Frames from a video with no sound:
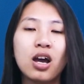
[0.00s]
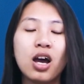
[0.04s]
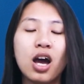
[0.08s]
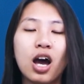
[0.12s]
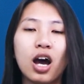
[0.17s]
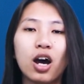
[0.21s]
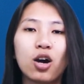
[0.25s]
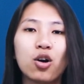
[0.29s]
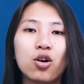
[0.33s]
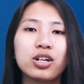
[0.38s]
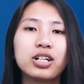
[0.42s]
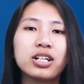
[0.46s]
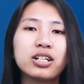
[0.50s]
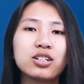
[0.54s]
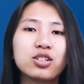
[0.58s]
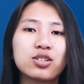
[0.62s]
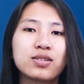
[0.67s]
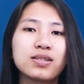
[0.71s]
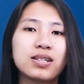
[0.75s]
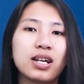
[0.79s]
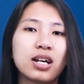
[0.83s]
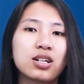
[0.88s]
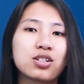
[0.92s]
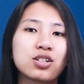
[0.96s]
According to
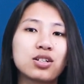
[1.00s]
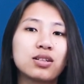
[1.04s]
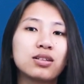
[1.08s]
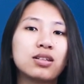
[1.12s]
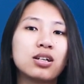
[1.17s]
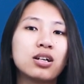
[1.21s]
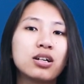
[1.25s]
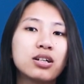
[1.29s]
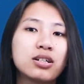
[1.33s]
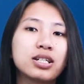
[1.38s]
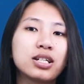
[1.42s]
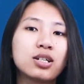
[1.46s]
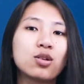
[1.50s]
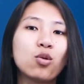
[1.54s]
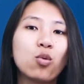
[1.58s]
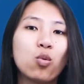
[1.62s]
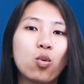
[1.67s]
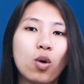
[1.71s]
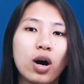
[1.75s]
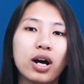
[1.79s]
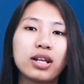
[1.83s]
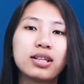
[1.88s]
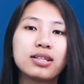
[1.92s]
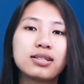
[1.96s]
Section
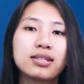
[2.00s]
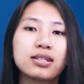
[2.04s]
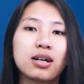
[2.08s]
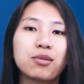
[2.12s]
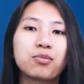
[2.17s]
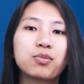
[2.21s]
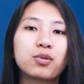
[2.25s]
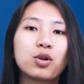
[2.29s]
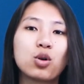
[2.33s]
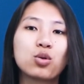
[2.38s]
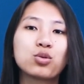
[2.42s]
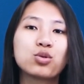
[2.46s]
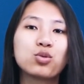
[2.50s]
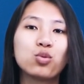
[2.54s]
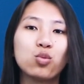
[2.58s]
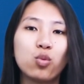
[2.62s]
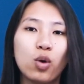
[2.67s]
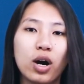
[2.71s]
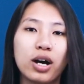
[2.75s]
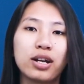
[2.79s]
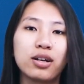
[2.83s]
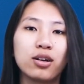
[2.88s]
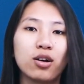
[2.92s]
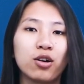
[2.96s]
13(1) Subclause
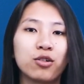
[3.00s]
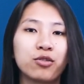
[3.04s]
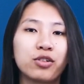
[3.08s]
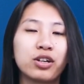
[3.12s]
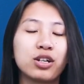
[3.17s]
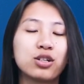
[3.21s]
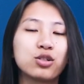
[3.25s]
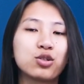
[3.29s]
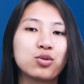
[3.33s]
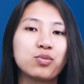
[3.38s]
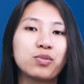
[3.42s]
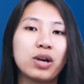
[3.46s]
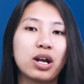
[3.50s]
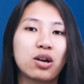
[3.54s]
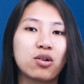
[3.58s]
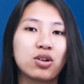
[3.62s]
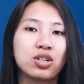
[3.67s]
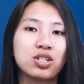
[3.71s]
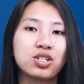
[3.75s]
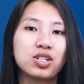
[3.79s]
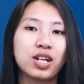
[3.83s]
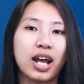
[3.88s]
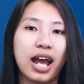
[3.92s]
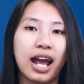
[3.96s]
1 of Hindu
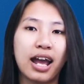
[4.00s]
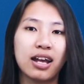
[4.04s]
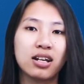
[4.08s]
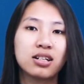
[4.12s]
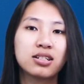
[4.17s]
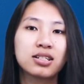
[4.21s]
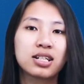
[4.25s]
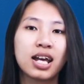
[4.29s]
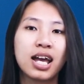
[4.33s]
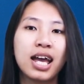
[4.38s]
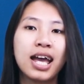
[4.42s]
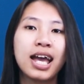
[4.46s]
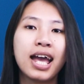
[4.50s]
Marriage Act,